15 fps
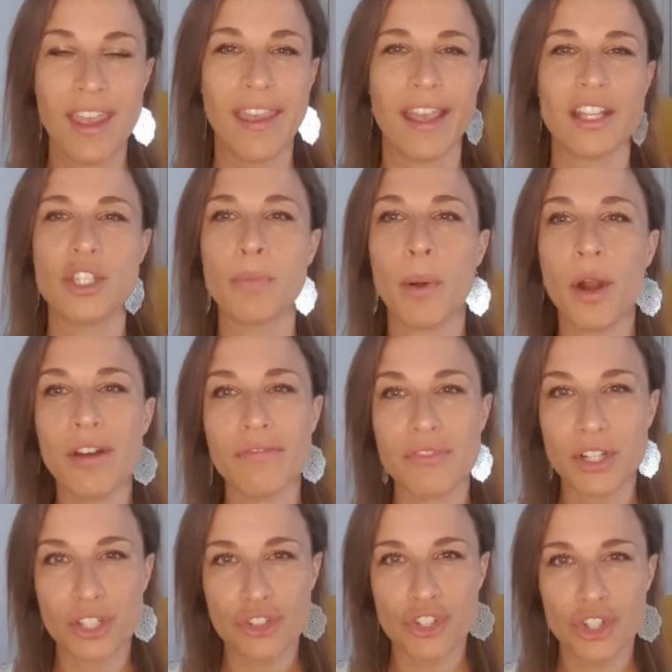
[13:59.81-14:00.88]
it's part of
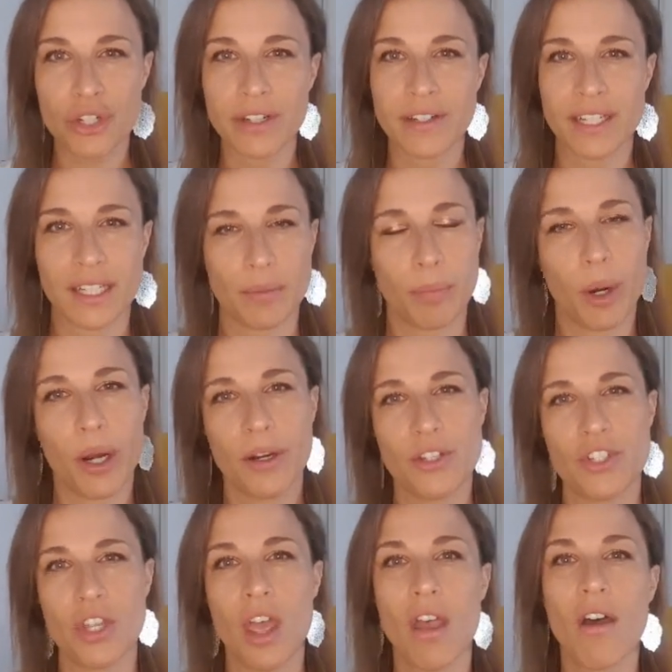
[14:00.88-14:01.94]
their journey
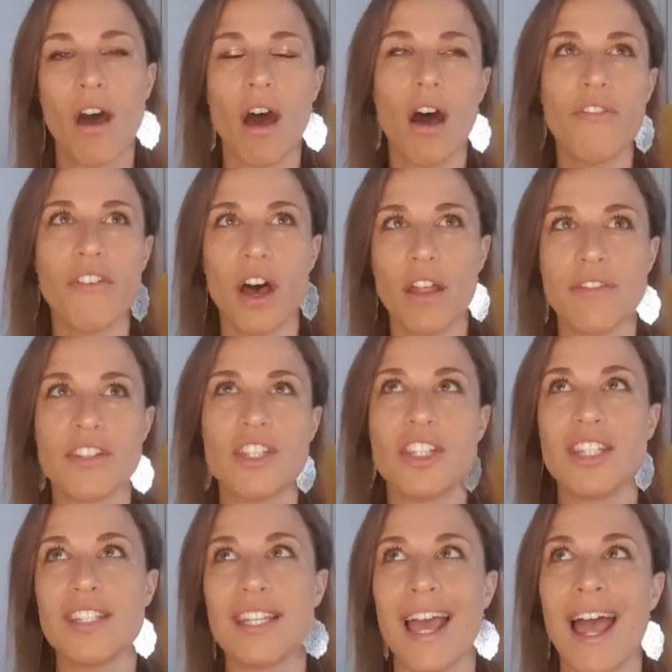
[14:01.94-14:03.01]
part of
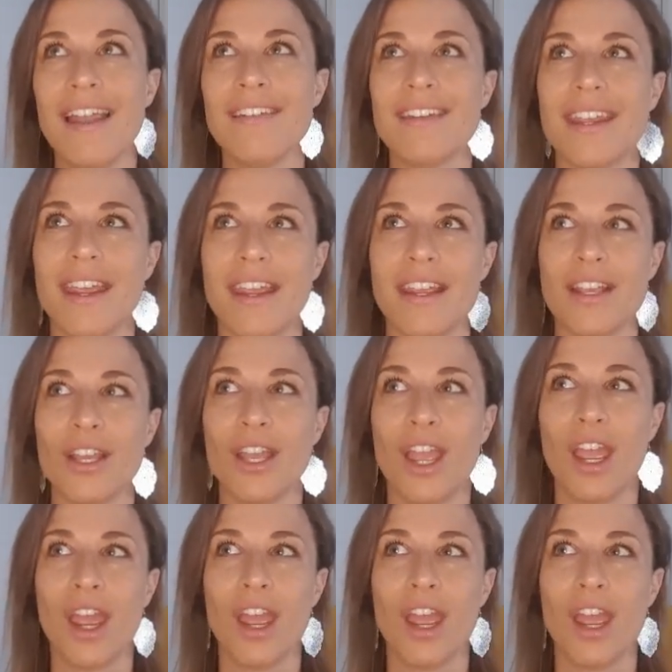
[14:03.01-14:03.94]
understanding